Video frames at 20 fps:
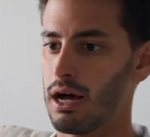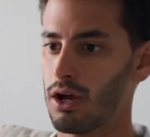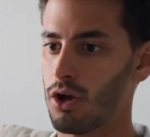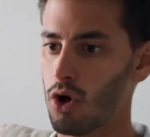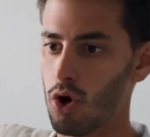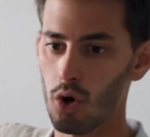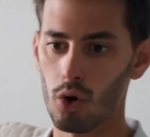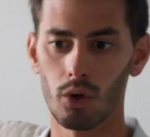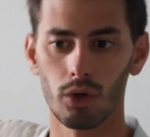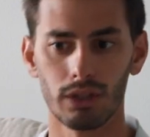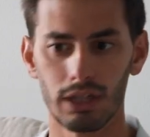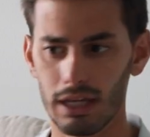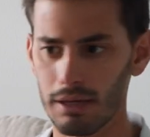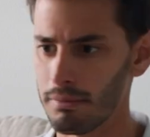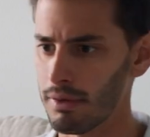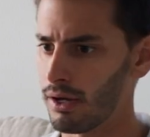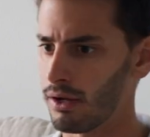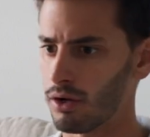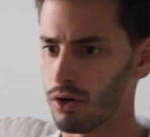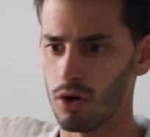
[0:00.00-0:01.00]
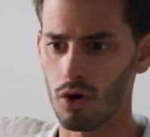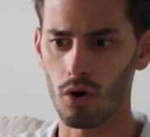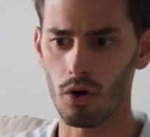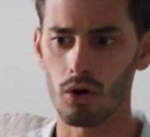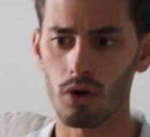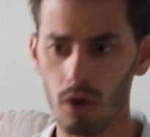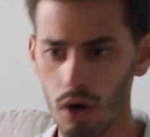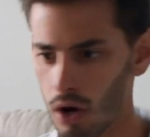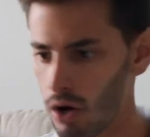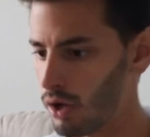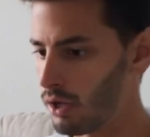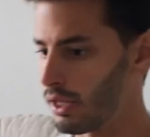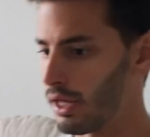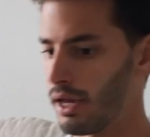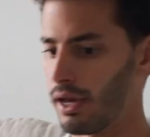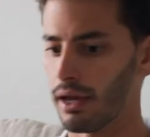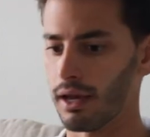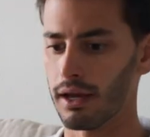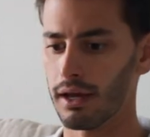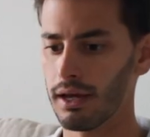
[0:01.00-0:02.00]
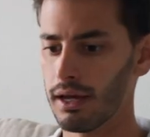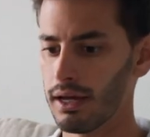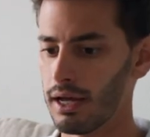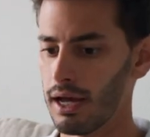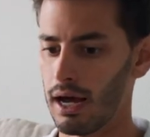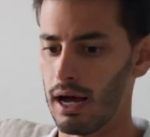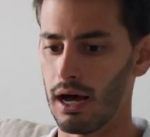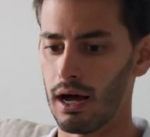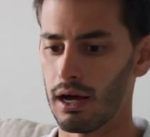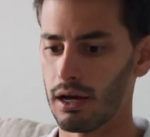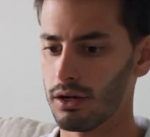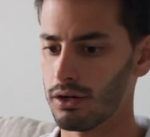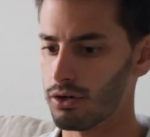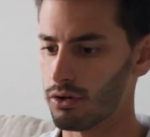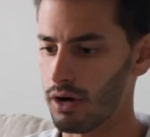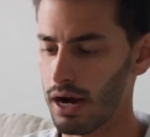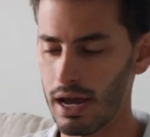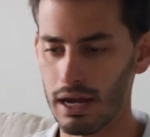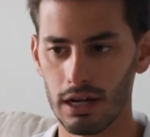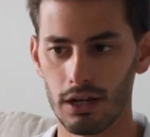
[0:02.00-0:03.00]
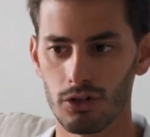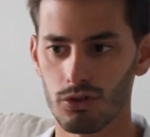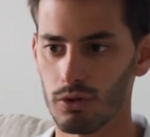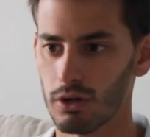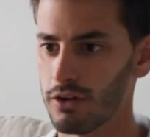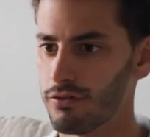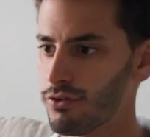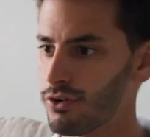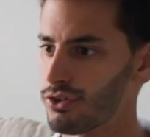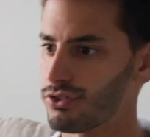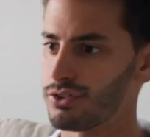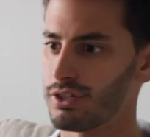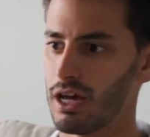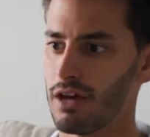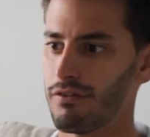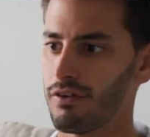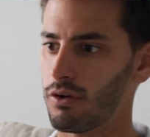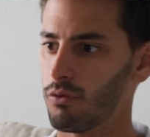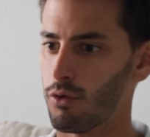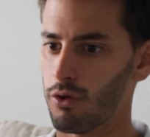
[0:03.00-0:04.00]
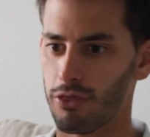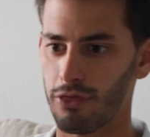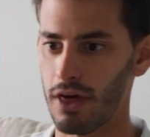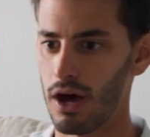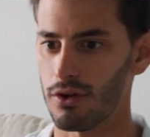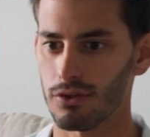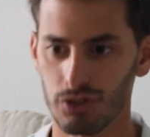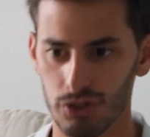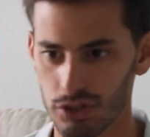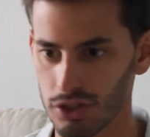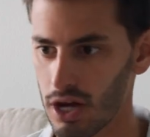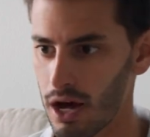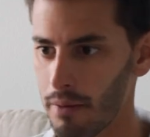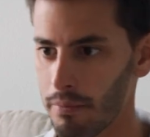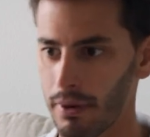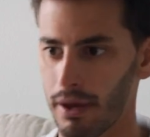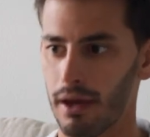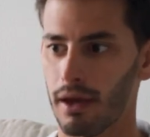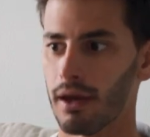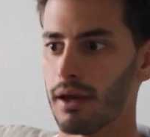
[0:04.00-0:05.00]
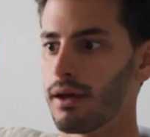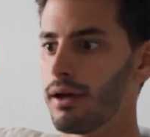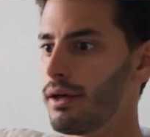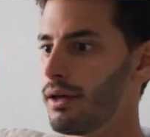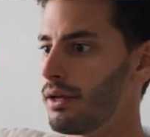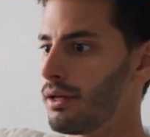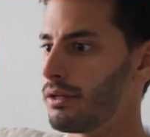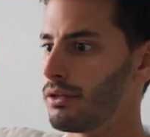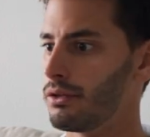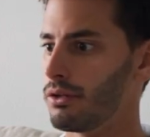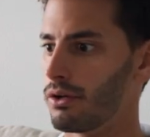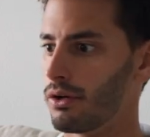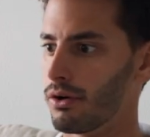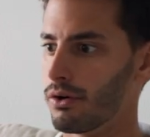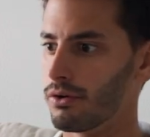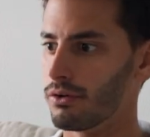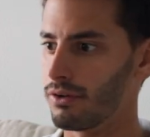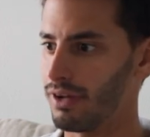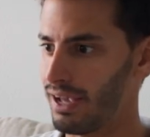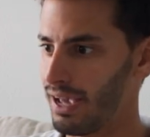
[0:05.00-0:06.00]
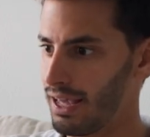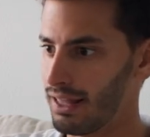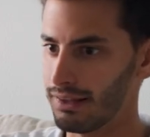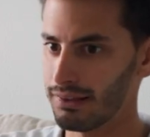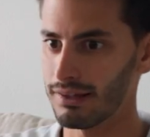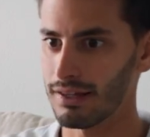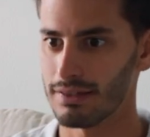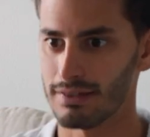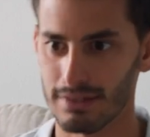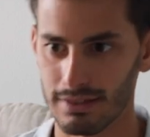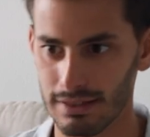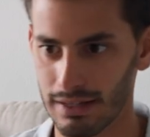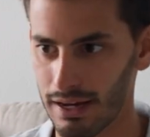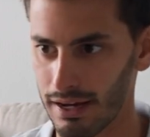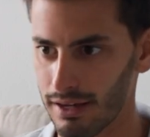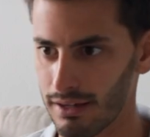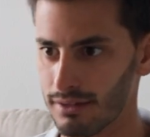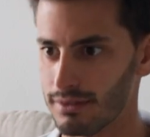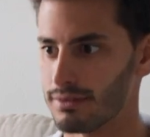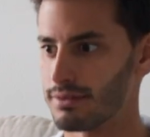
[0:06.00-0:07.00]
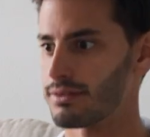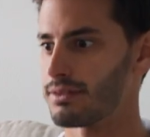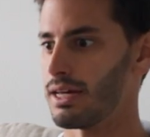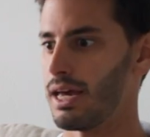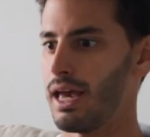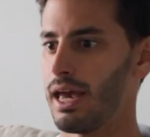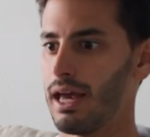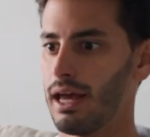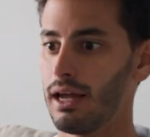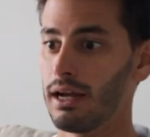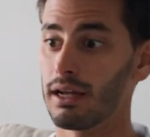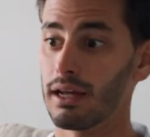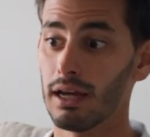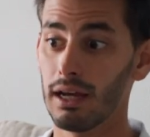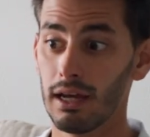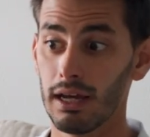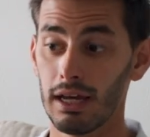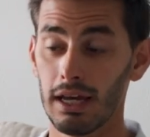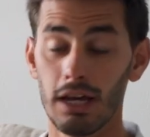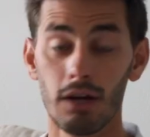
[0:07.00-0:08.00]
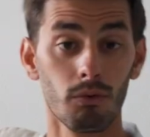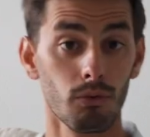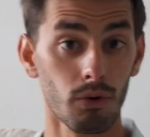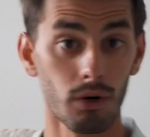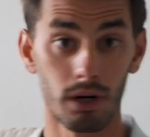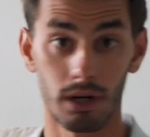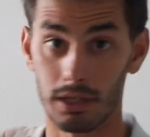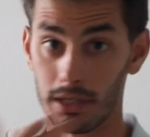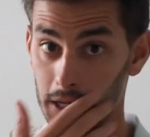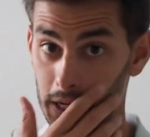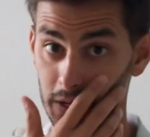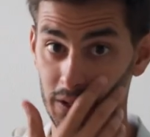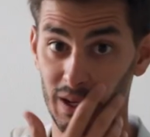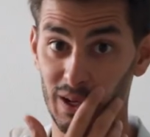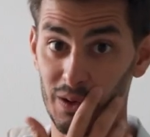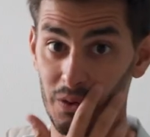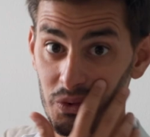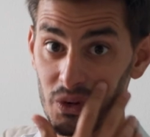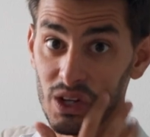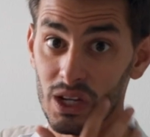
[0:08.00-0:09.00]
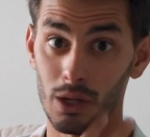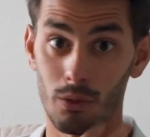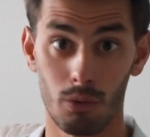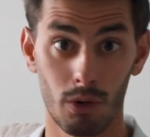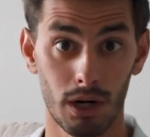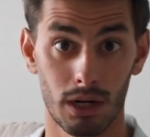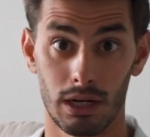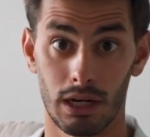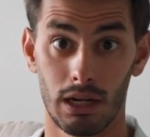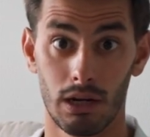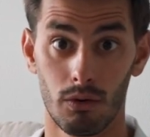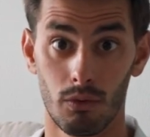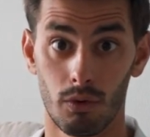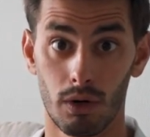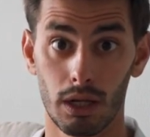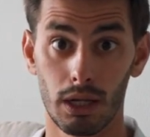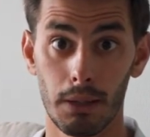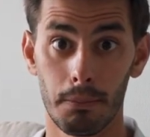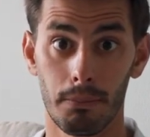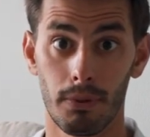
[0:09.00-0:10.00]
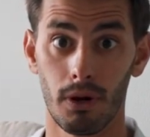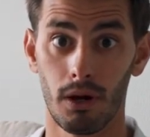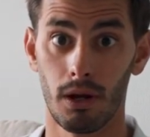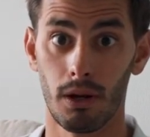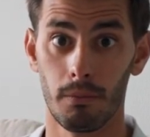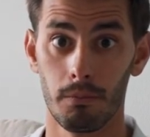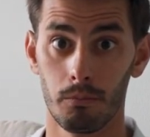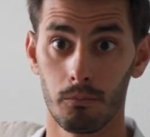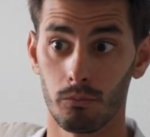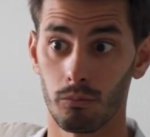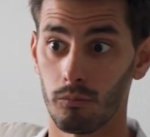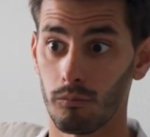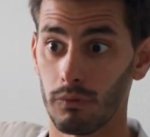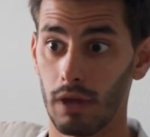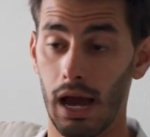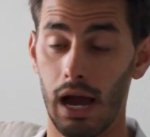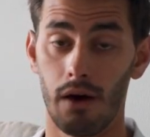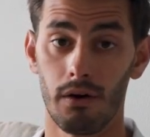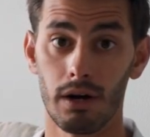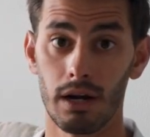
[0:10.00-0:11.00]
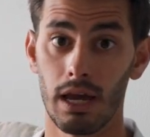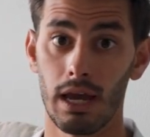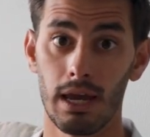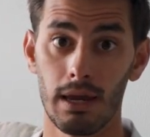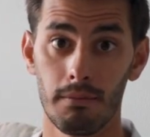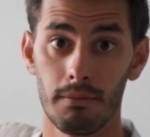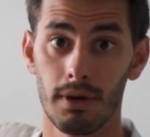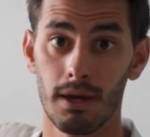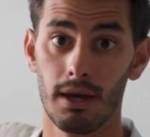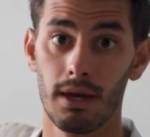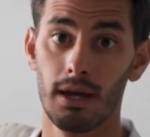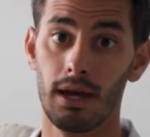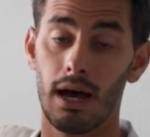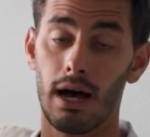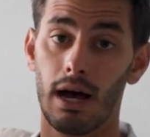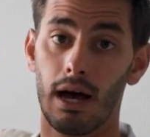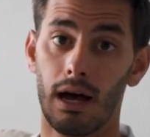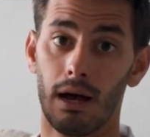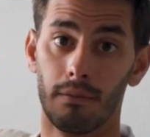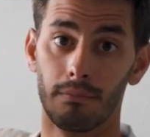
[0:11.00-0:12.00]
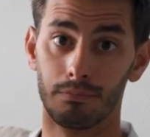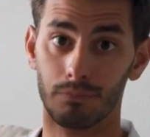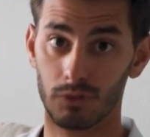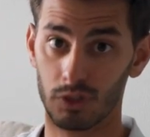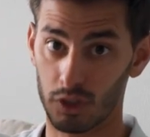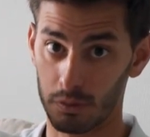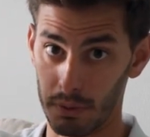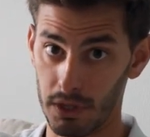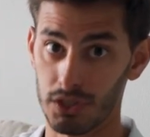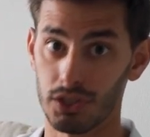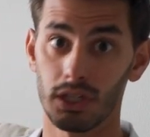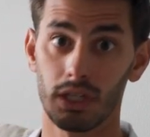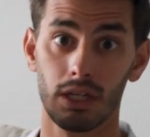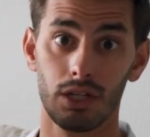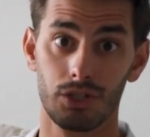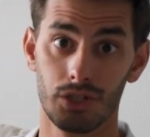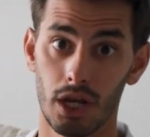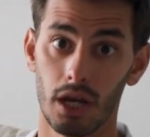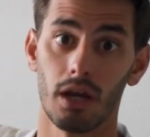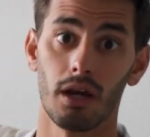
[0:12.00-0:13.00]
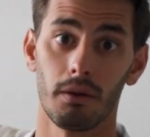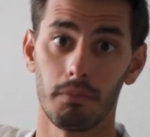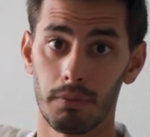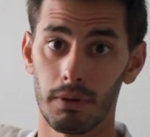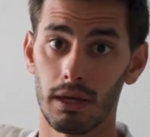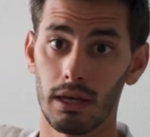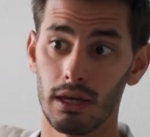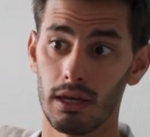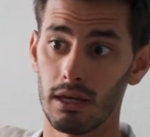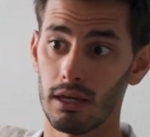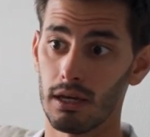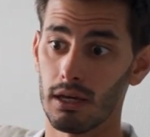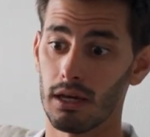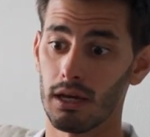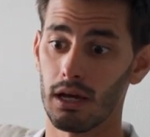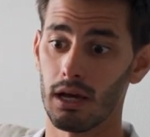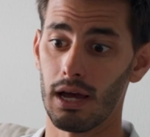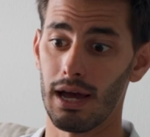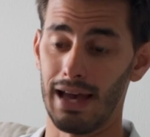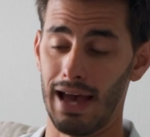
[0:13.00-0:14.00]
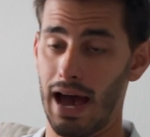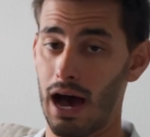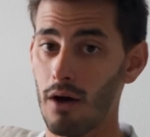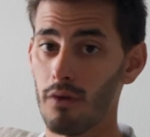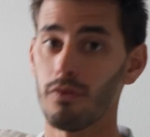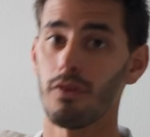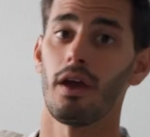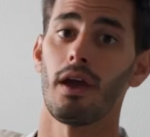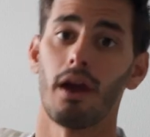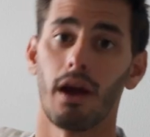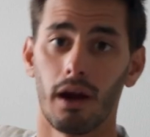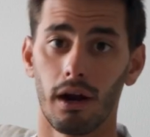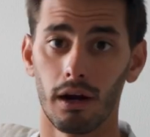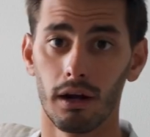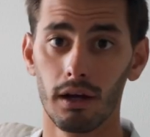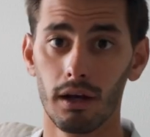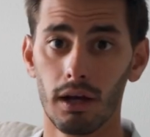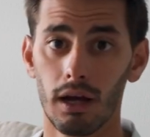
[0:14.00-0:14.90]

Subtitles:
cold email, cold calling, grinding 24/7 without stopping, endless nights. And it worked. It really worked. It really put our name, especially JRP, out there.